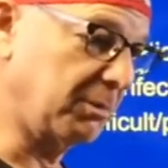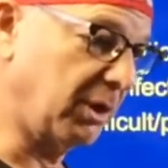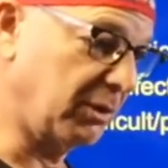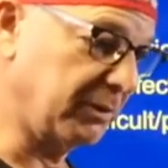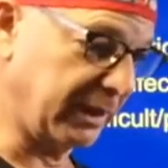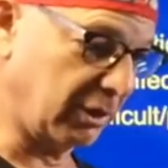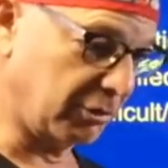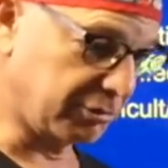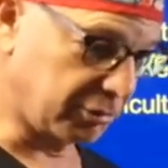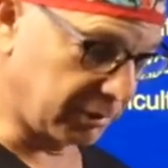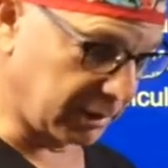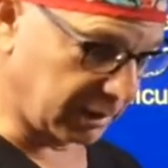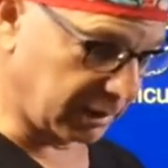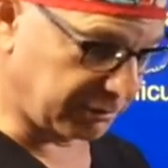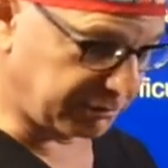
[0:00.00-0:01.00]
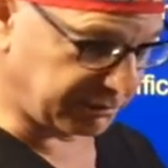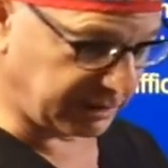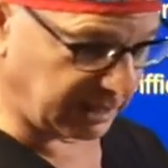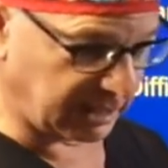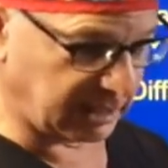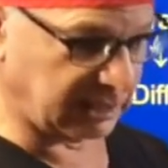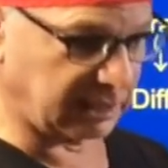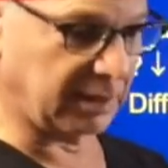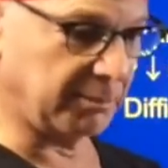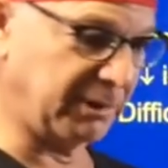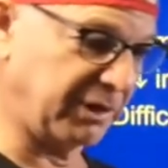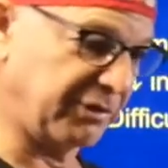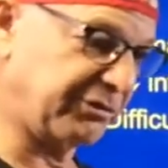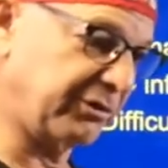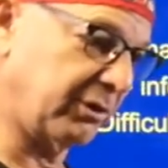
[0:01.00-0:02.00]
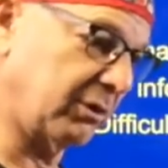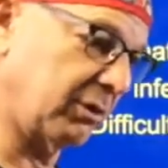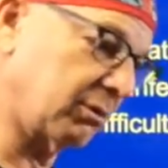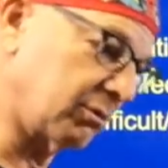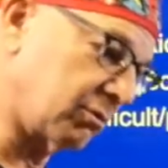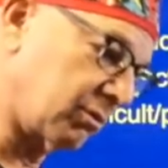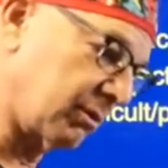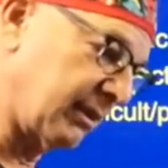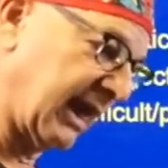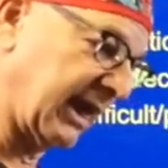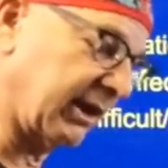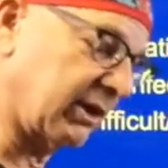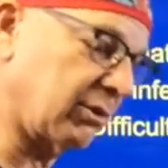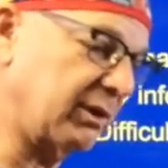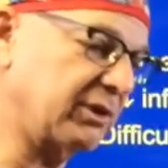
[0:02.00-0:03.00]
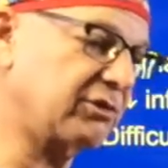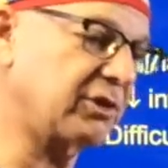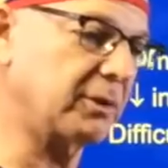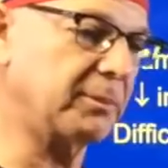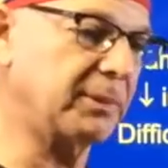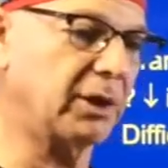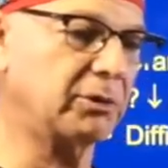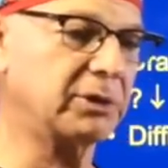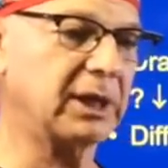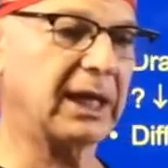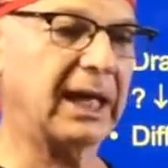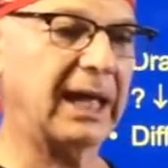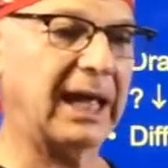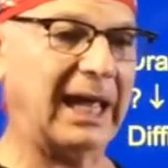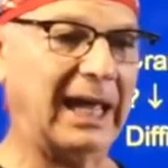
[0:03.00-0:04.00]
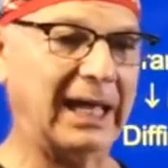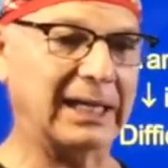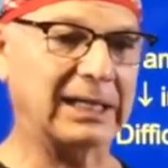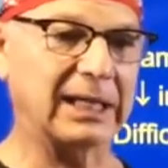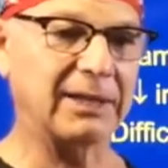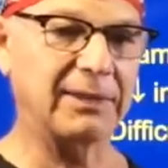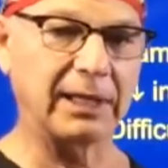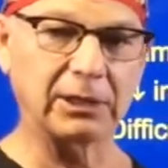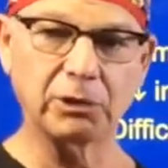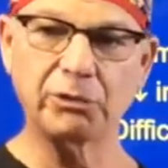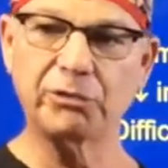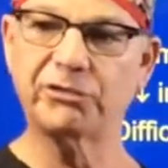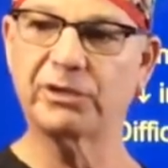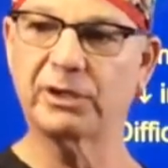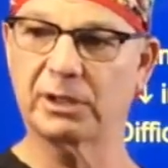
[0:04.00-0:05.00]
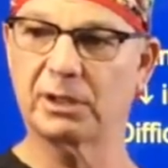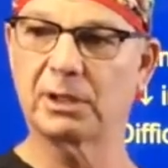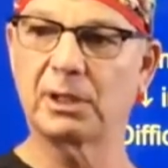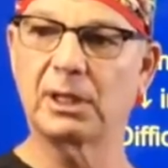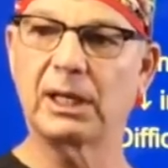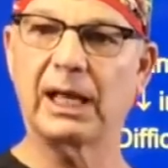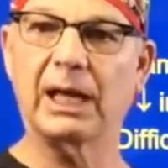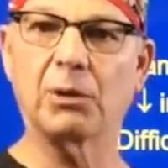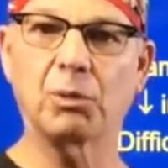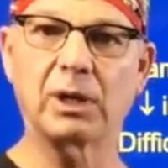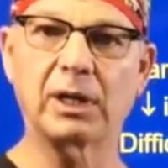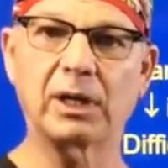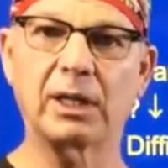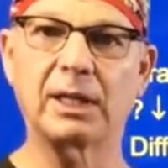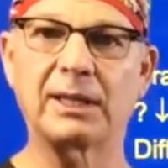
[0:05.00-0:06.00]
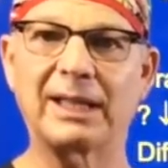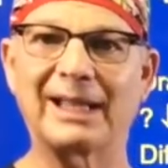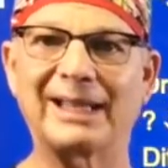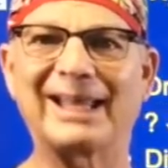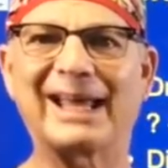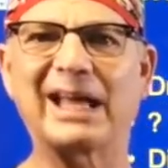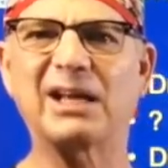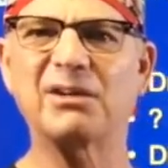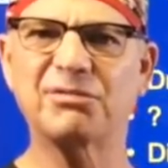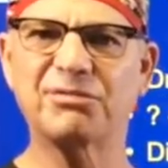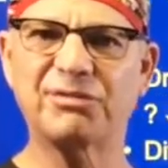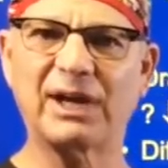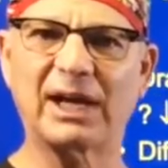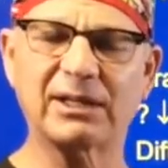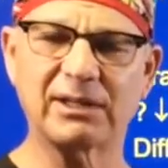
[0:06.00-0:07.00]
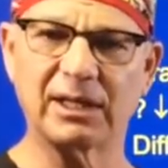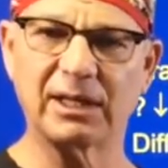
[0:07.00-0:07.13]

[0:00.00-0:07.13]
So it attaches to the pin instead of moving away from it. If it's just pure metal, it often moves away from it. So HA coating.